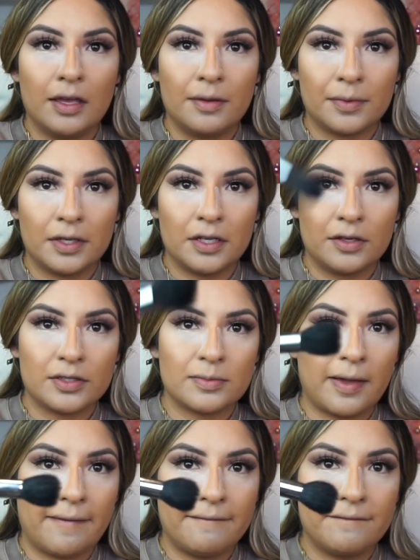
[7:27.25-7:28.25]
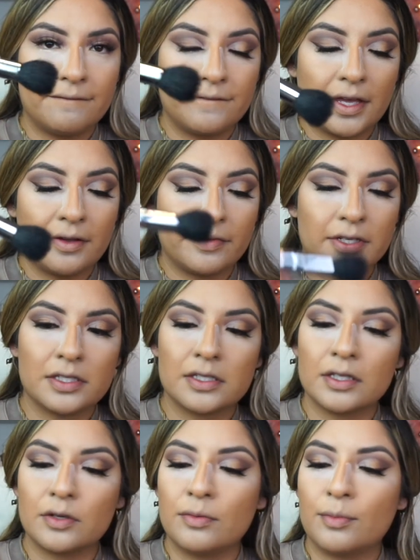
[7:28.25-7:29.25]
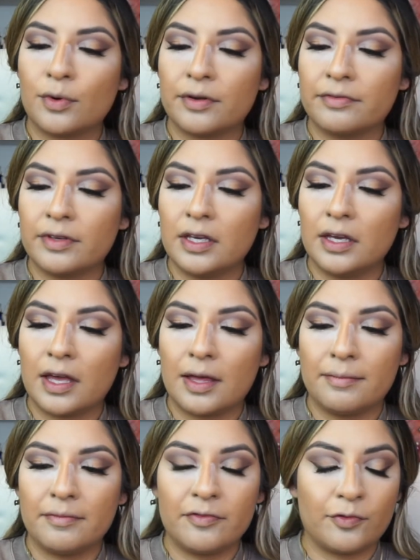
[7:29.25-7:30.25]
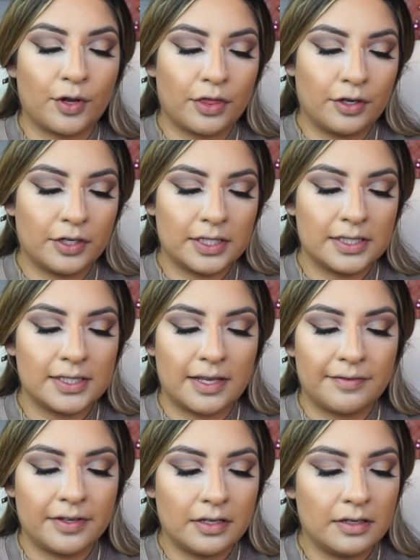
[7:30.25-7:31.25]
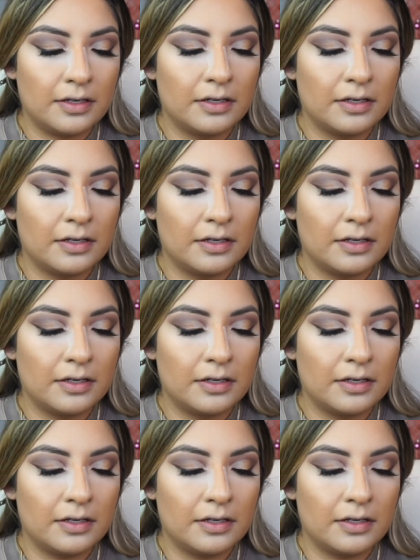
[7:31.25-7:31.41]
I'm gonna use my favorite little Morphe M437